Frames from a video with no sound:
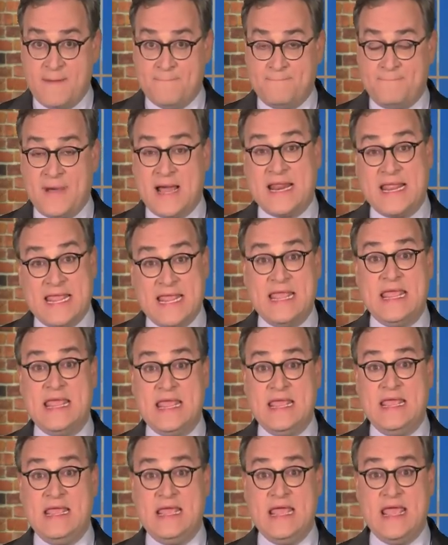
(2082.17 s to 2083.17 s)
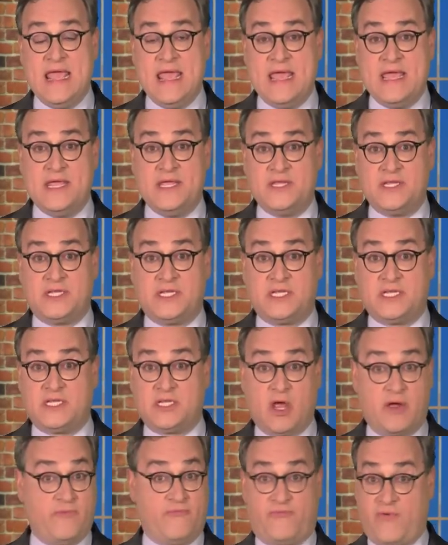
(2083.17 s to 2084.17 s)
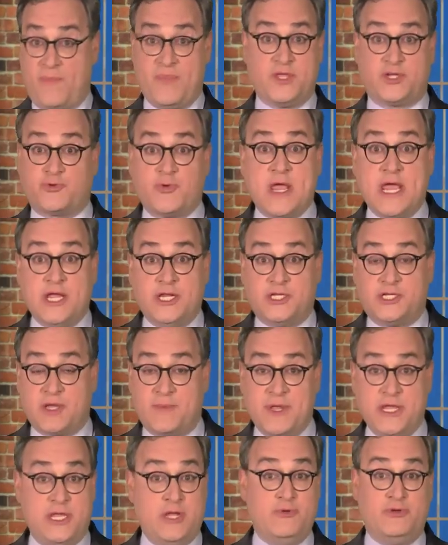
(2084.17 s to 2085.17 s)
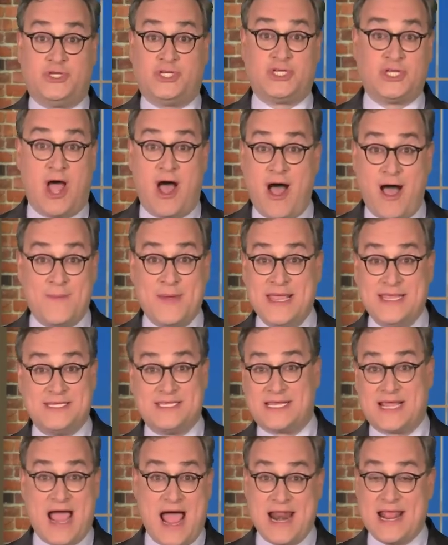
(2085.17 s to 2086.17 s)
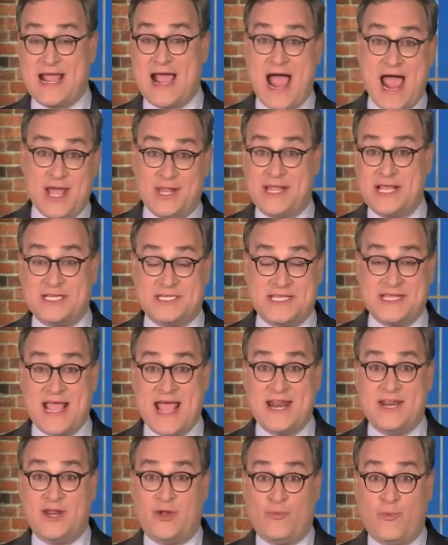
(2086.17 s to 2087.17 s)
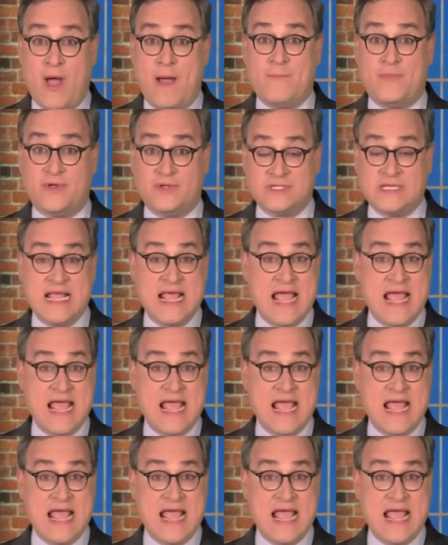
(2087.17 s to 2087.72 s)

But he is from the streets. I mean, you saw him. He's the kind of guy who likes to get into rumbles.